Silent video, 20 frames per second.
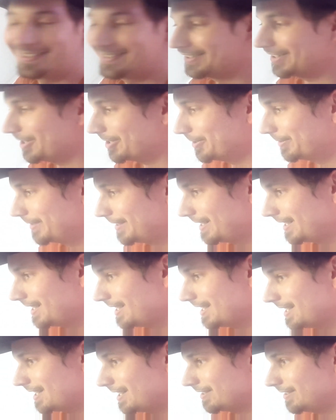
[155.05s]
So
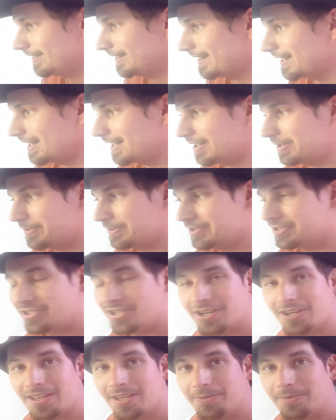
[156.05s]
I just thought I would
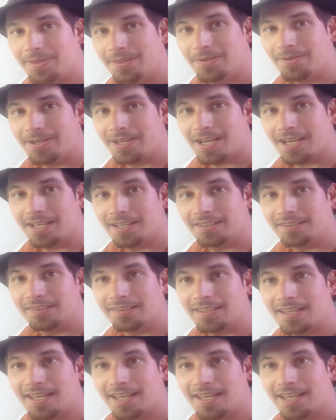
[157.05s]
share that with you guys,